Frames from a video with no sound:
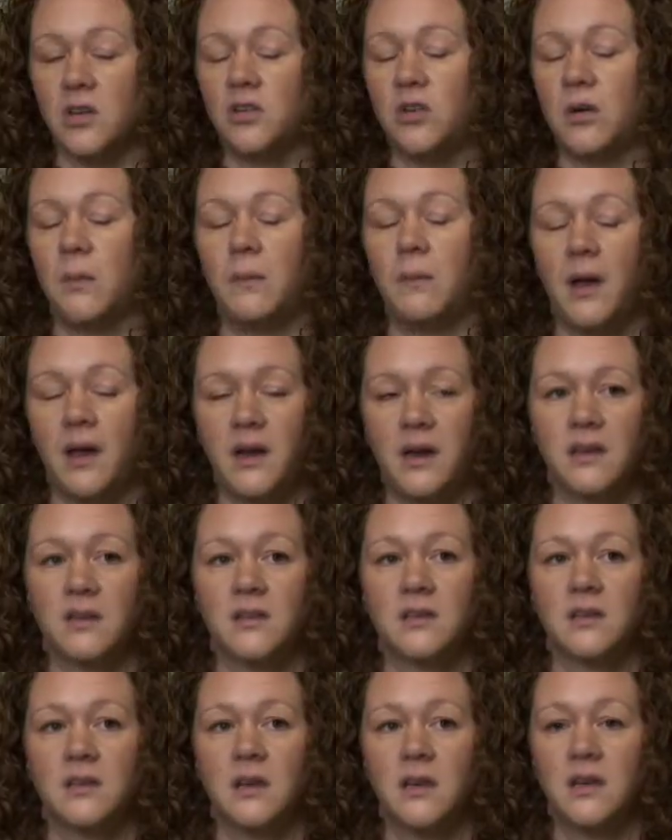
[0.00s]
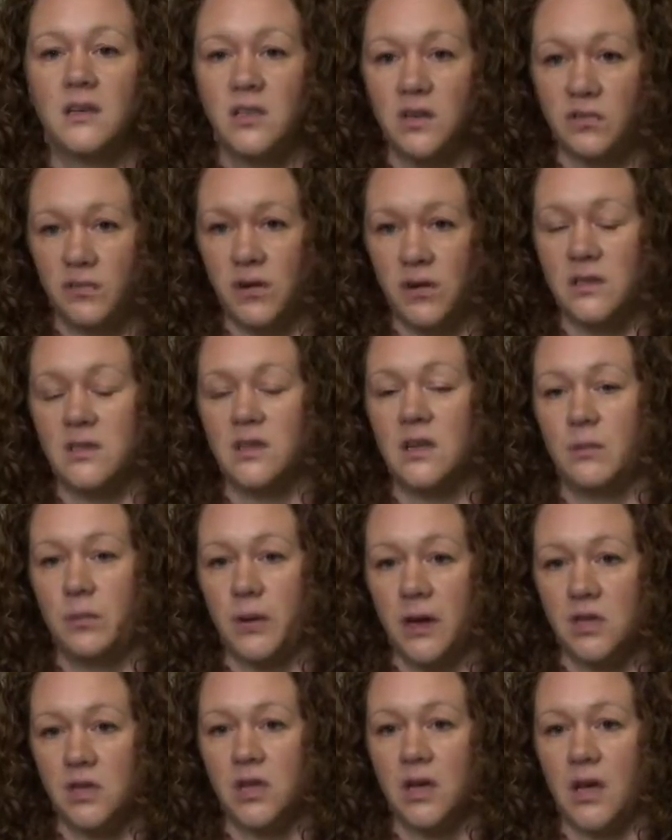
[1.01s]
tremendous difference in
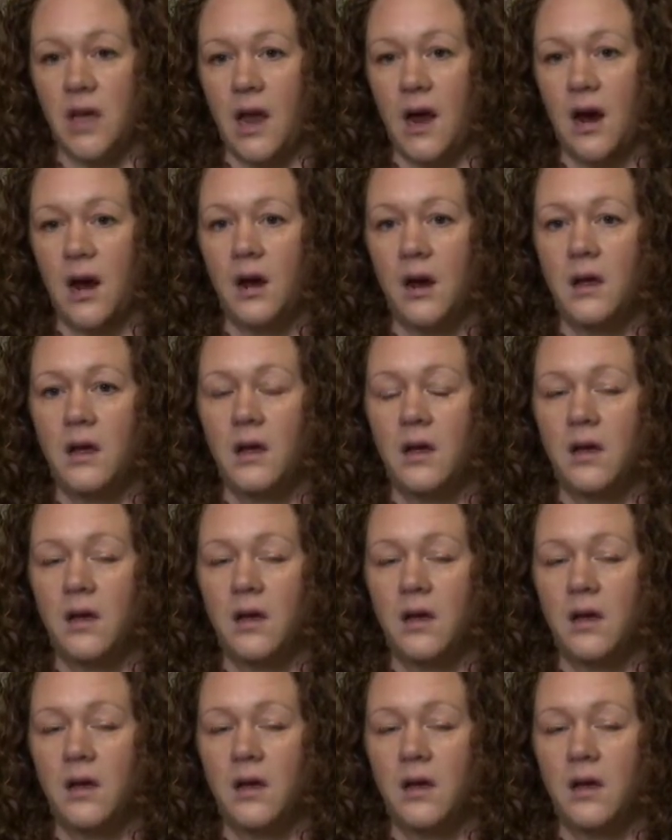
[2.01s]
patient care.